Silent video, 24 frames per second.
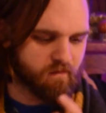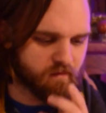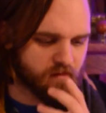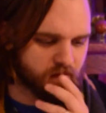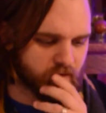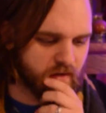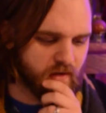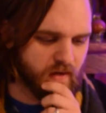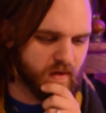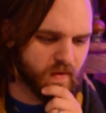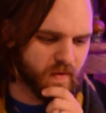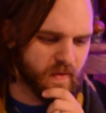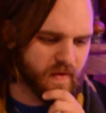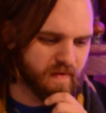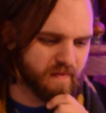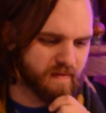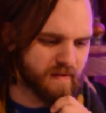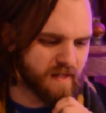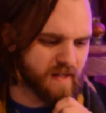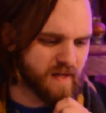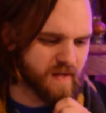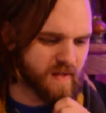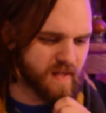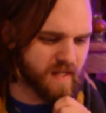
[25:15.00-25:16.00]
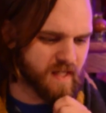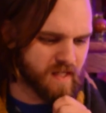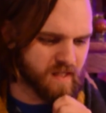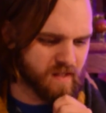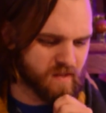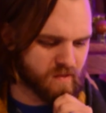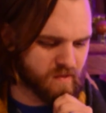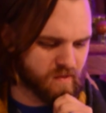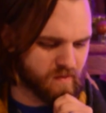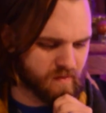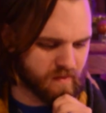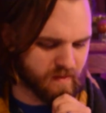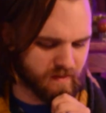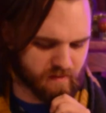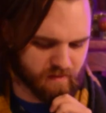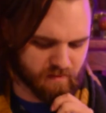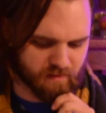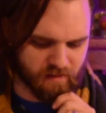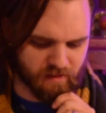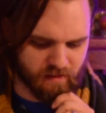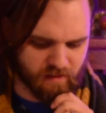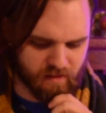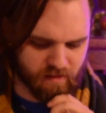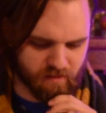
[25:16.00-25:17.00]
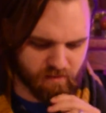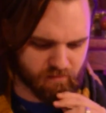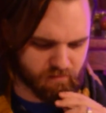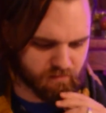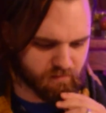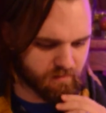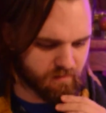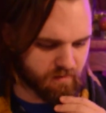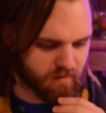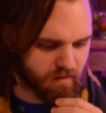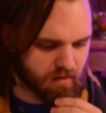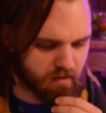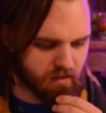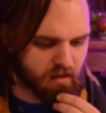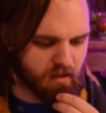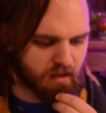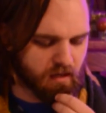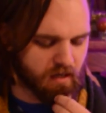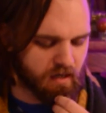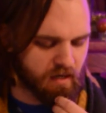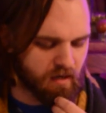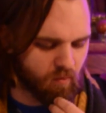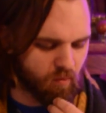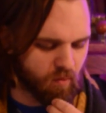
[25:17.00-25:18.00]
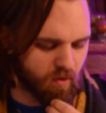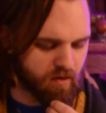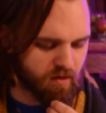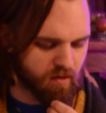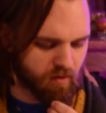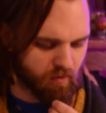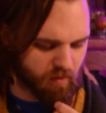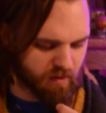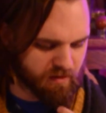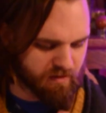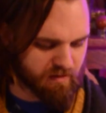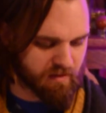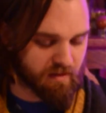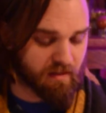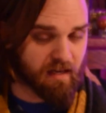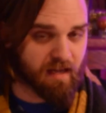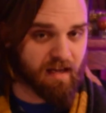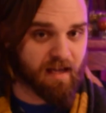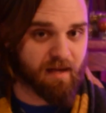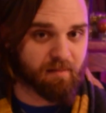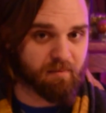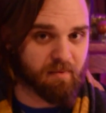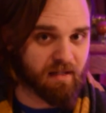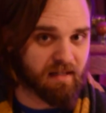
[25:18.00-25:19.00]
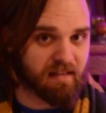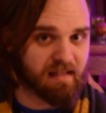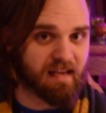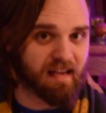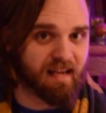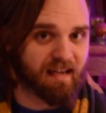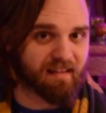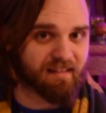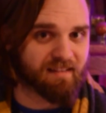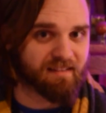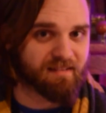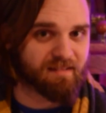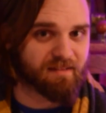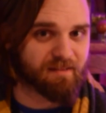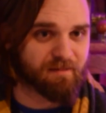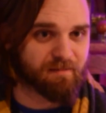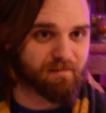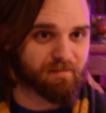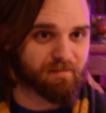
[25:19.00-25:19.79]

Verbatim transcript: Very, very interesting. And I wonder what's going to happen next.